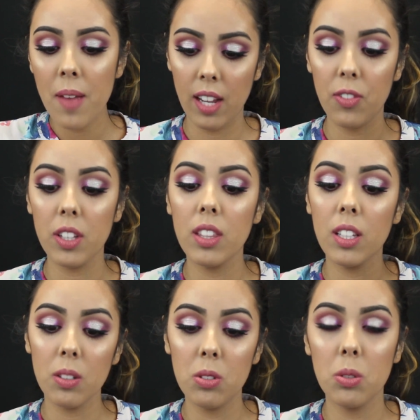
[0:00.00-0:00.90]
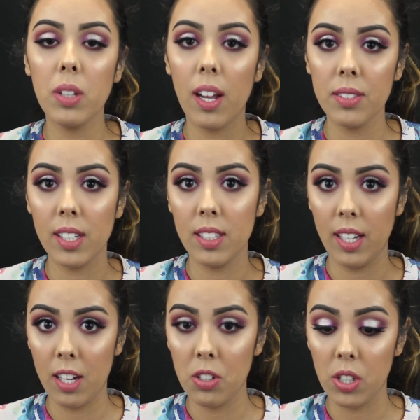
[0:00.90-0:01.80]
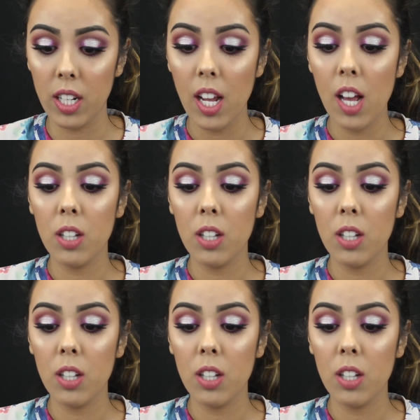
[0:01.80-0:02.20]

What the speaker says: Everything you do counts as an entry.